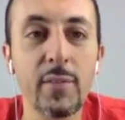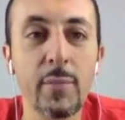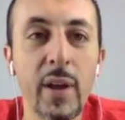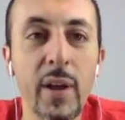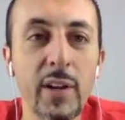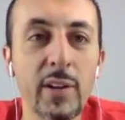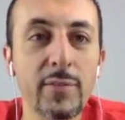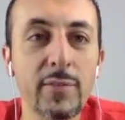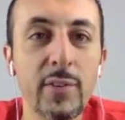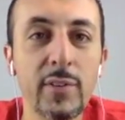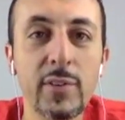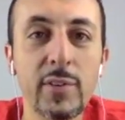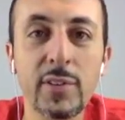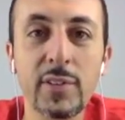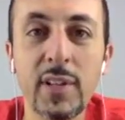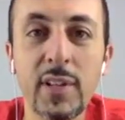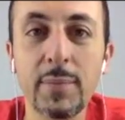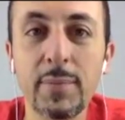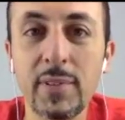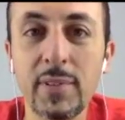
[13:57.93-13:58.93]
a microphone
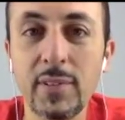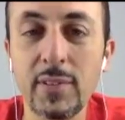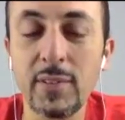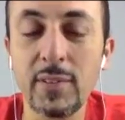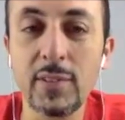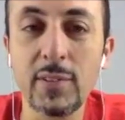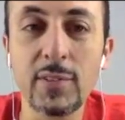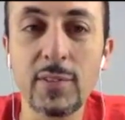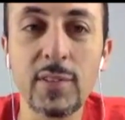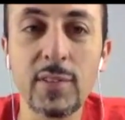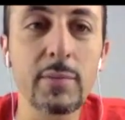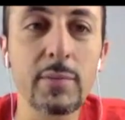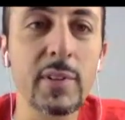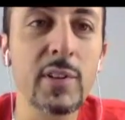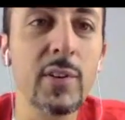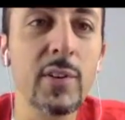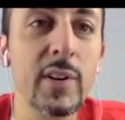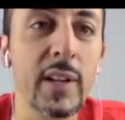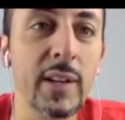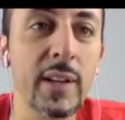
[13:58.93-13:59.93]
hooked up and you start
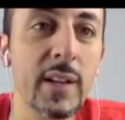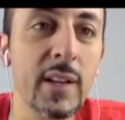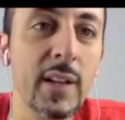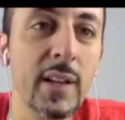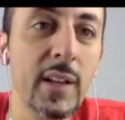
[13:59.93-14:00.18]
recording.